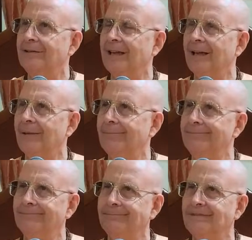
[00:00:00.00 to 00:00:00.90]

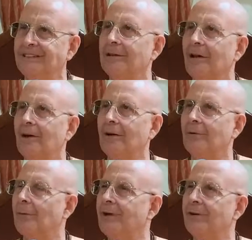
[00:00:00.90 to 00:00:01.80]
"So
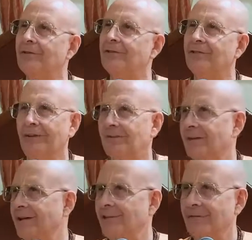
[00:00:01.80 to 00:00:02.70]
longer, we are
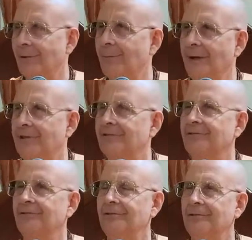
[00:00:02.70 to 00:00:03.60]
suffering so much.